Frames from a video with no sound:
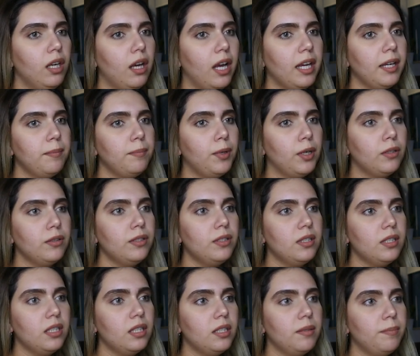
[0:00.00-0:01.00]
I
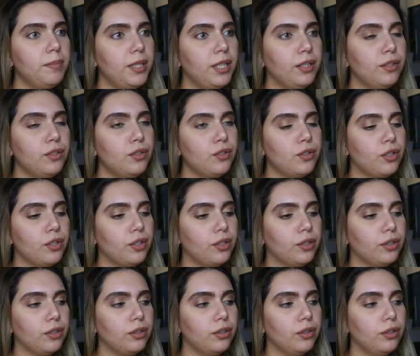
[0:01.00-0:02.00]
posted a
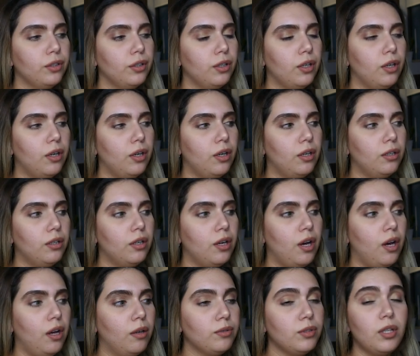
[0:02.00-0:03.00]
picture,
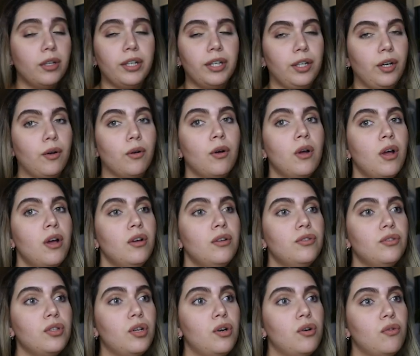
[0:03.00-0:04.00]
uh, sorry, no.
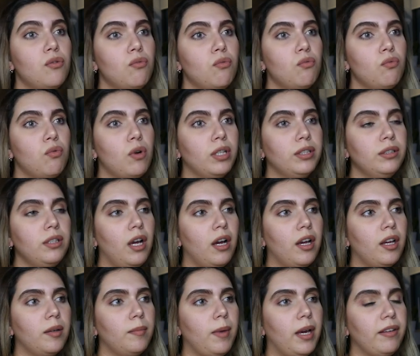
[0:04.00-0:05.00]
So one
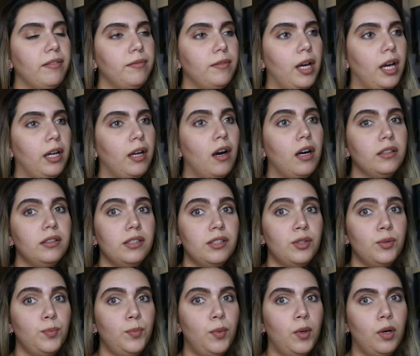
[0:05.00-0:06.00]
time I, I got
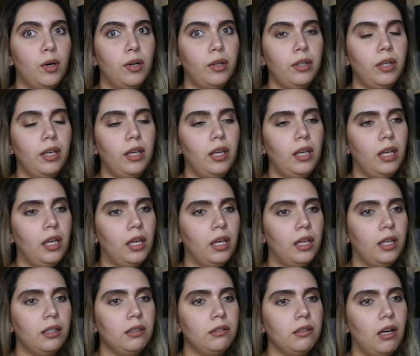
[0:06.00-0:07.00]
this book
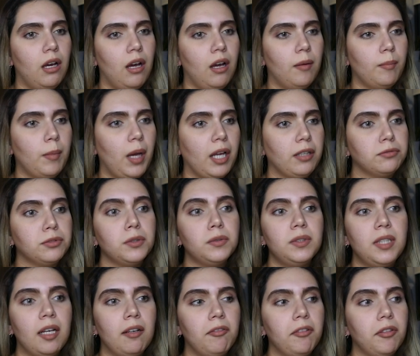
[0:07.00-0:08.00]
and um, I wrote
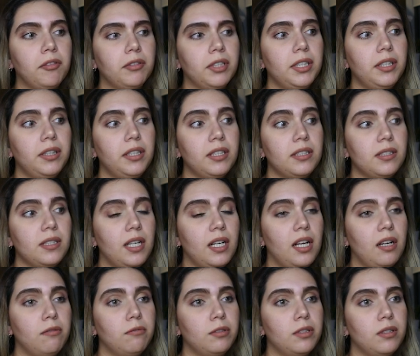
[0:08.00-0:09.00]
down three things that
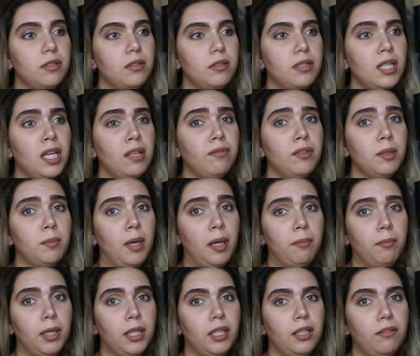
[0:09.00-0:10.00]
I was saving my
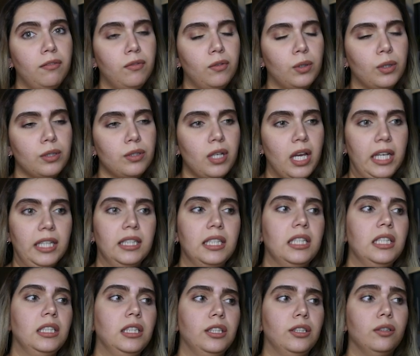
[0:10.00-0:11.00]
money for. So I did
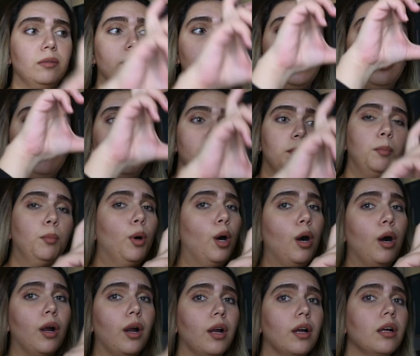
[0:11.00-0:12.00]
a little bit of a
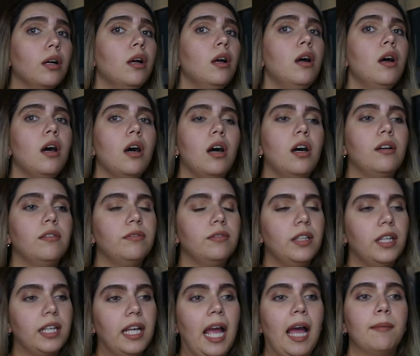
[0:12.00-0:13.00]
bar of
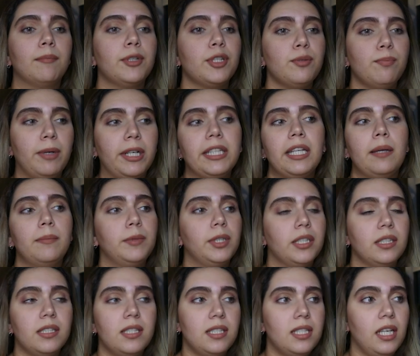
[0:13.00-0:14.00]
like how much money I'm going
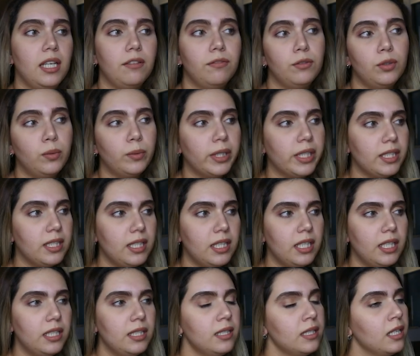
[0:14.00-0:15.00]
to save towards
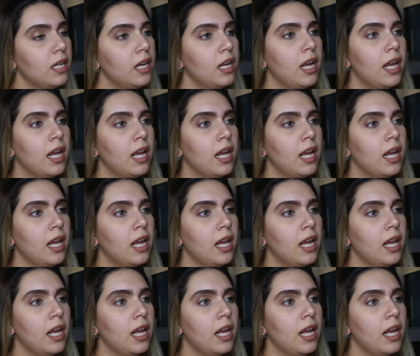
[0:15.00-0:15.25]
this.